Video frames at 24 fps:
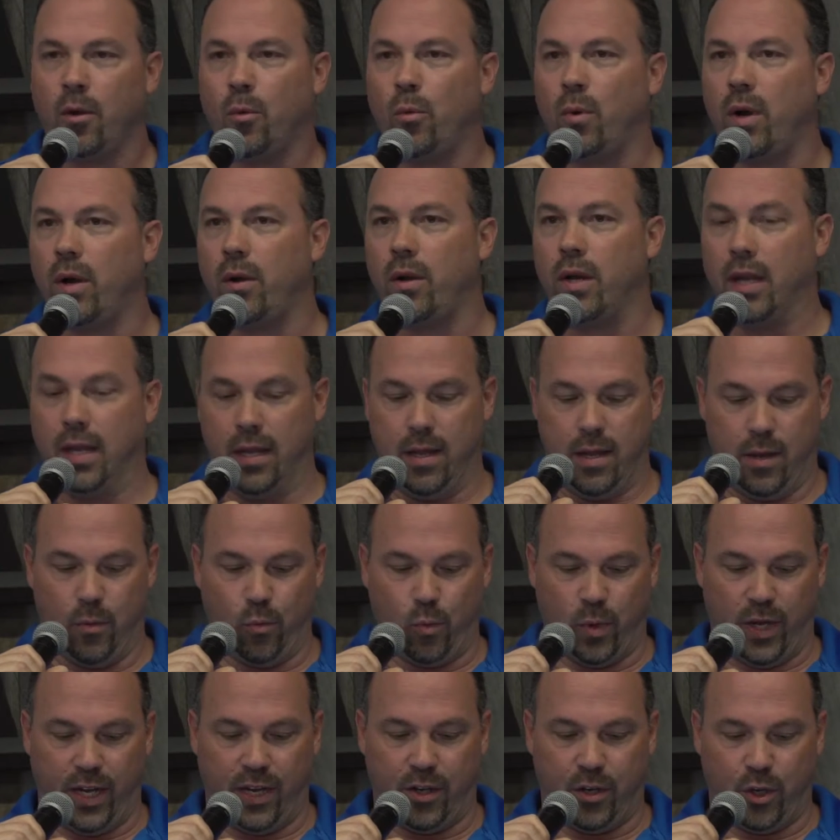What
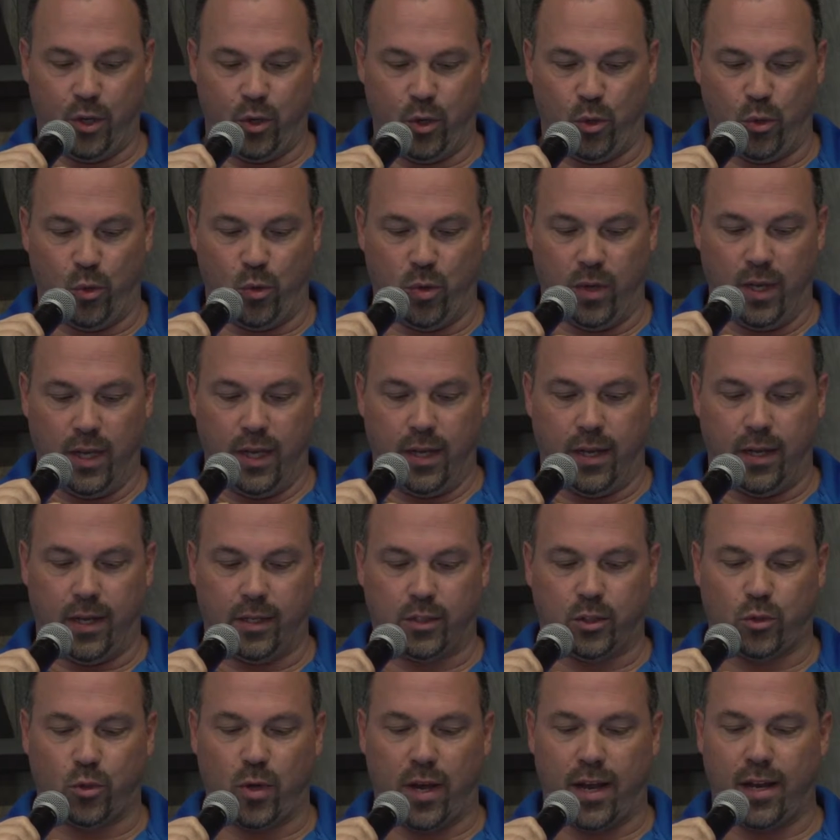we do
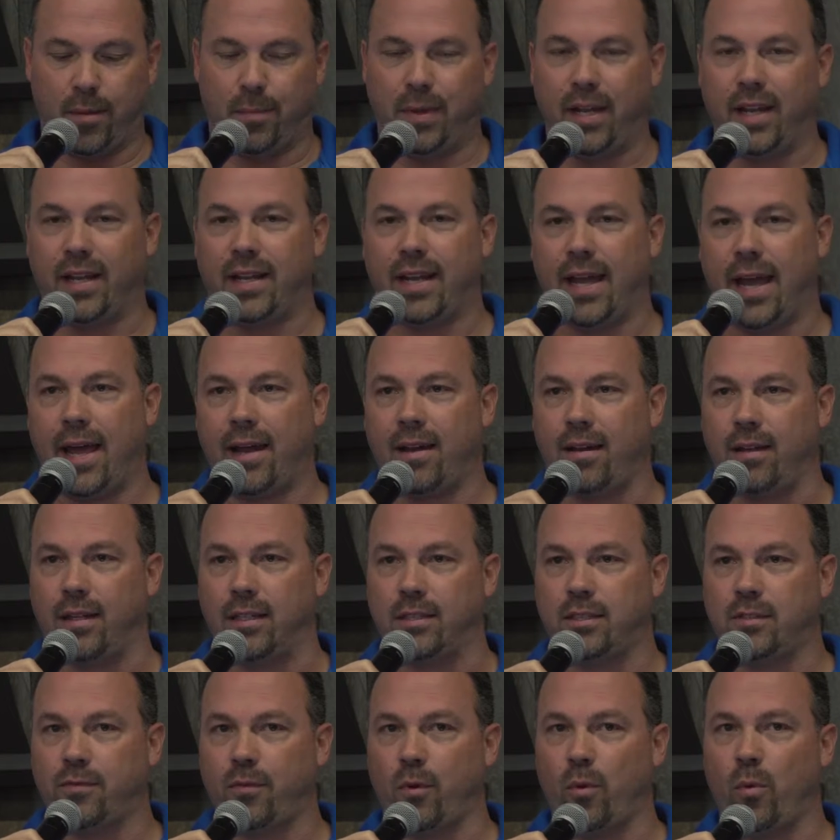is try to be a
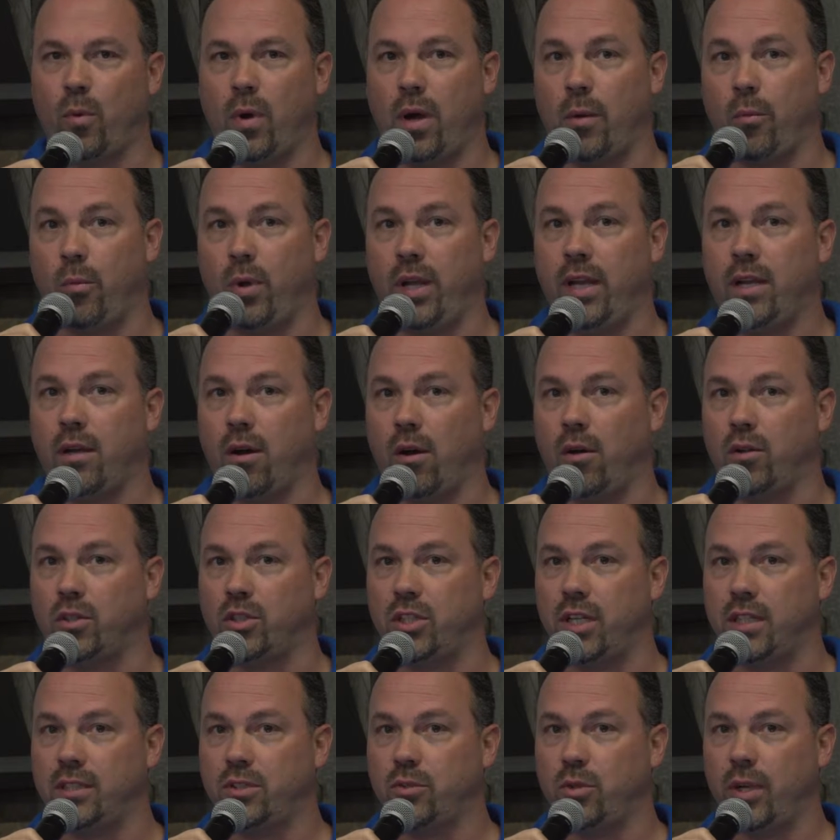catalyst for what we call
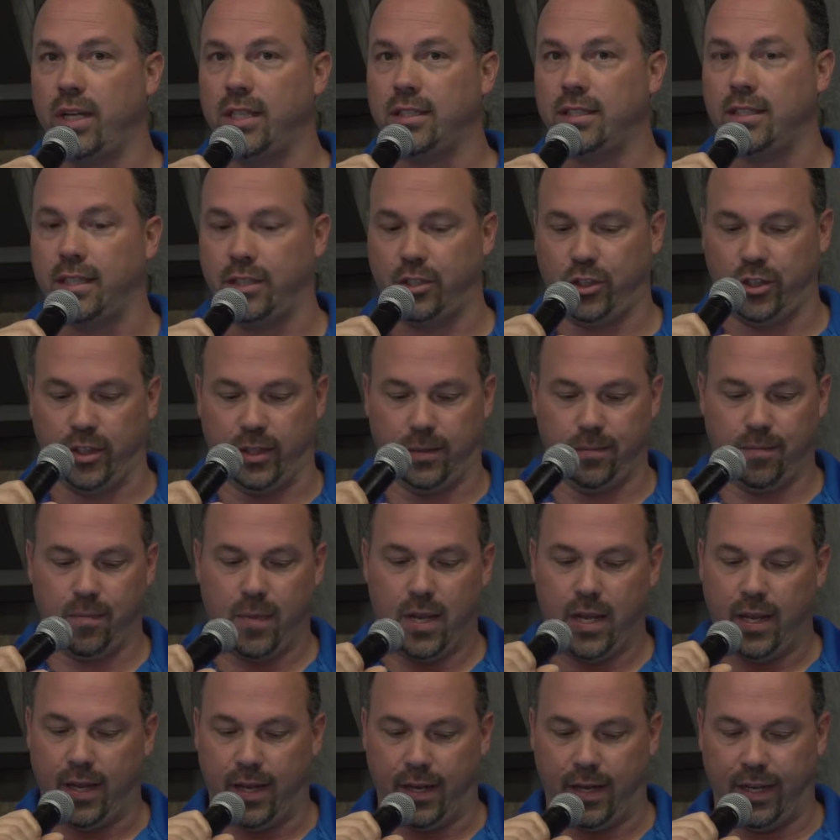just transition
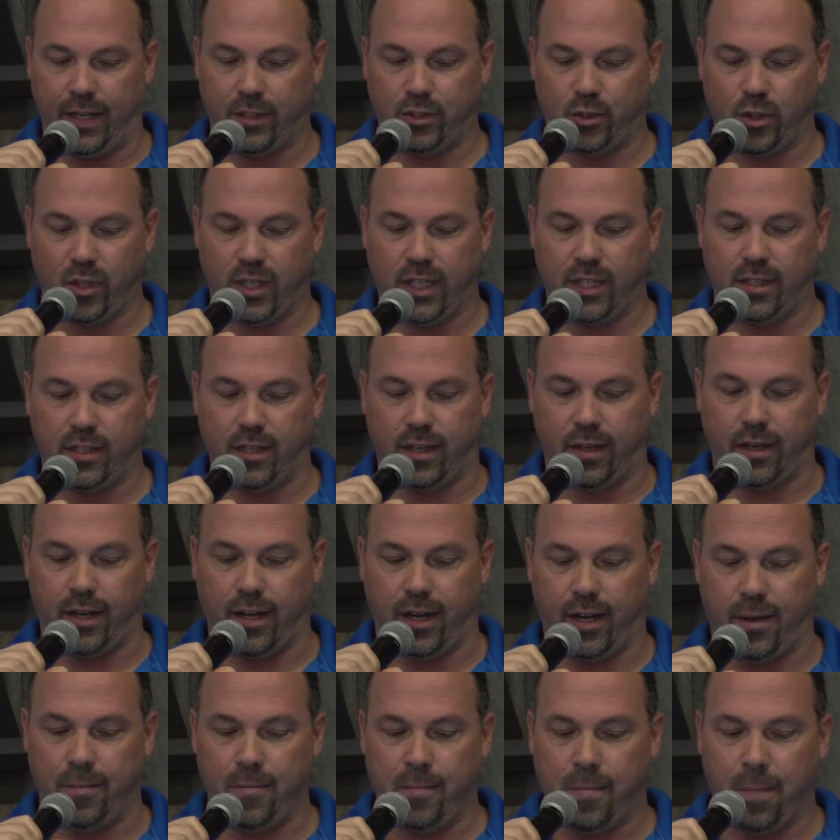in Eastern
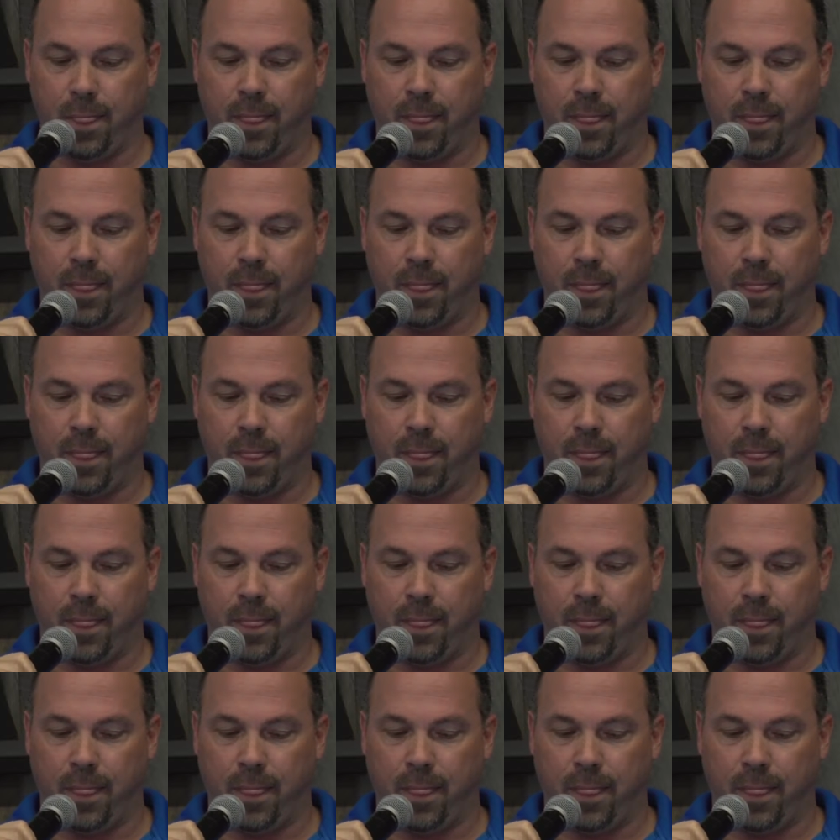Kentucky,